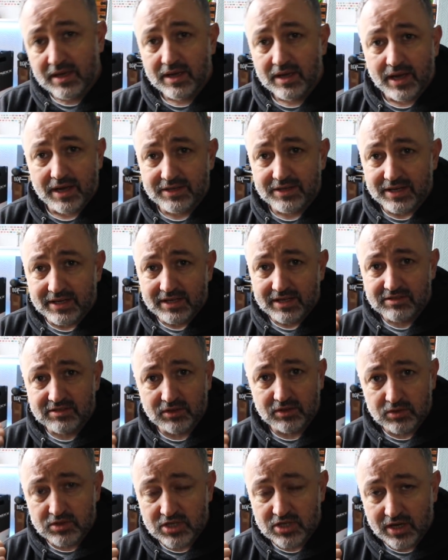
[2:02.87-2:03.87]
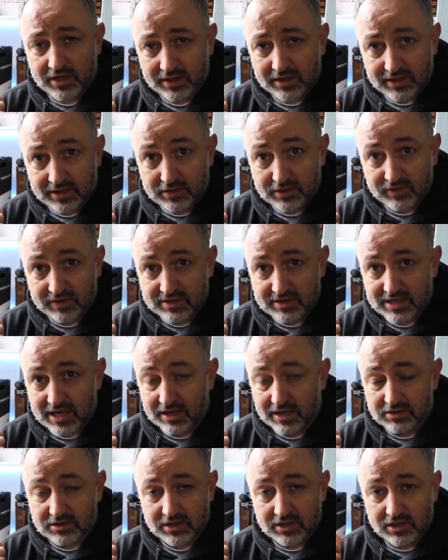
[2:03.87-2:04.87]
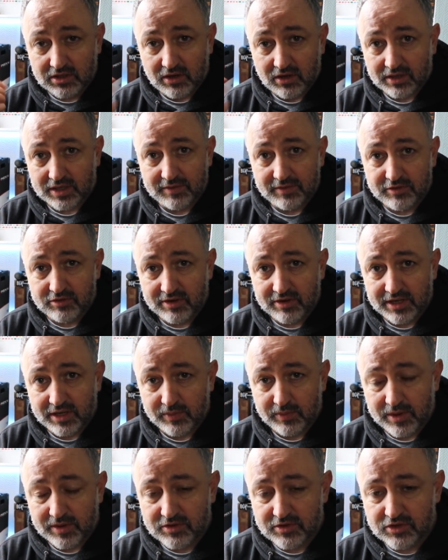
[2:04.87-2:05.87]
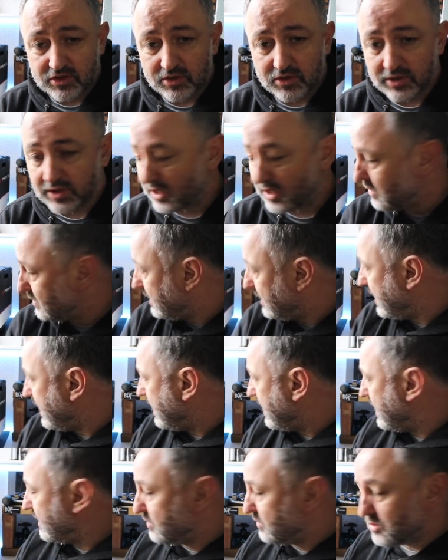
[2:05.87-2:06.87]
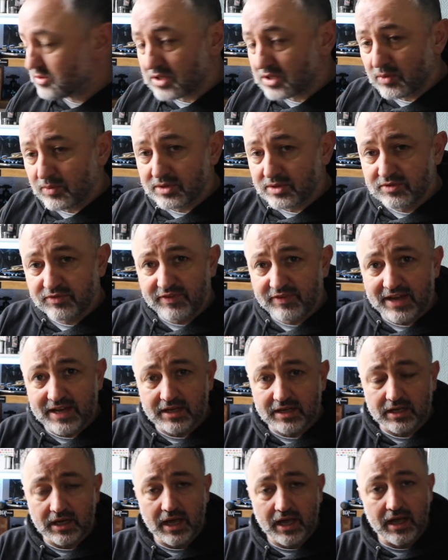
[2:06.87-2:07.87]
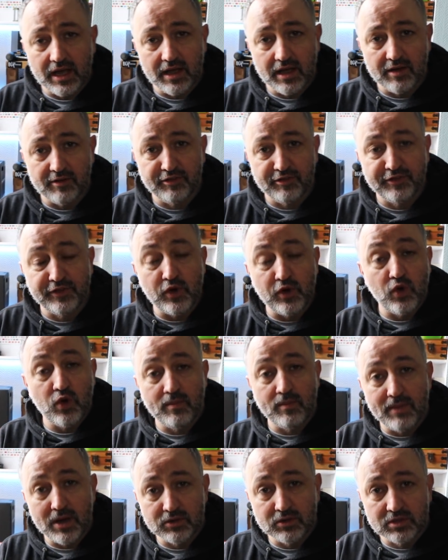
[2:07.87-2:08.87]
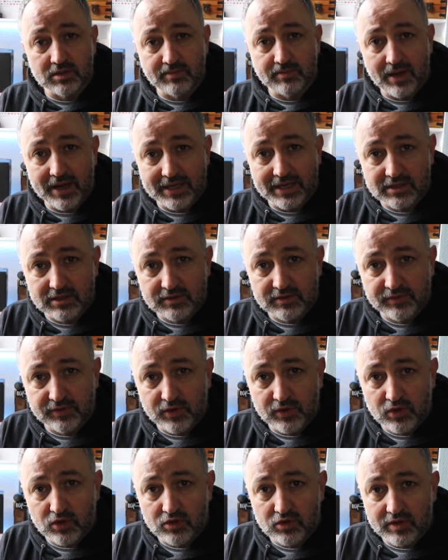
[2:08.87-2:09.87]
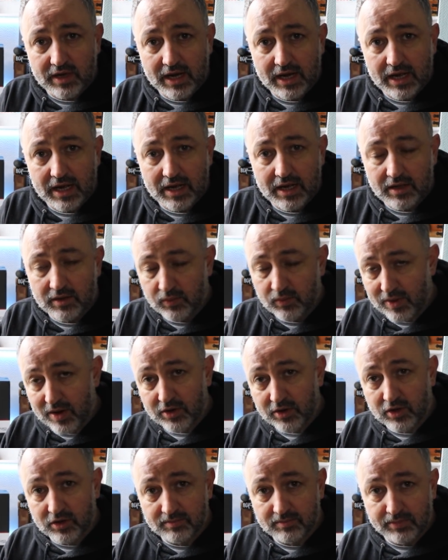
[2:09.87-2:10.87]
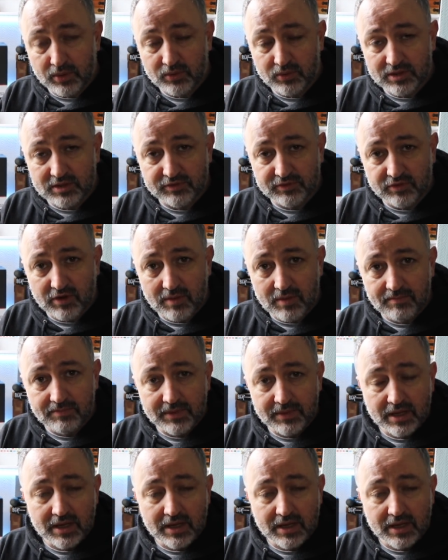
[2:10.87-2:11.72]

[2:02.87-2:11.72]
and yet they're still churning these things out, so you've got to give credit where it's due, you know. And also I want to thank 4 motorbikes for where I bought this from.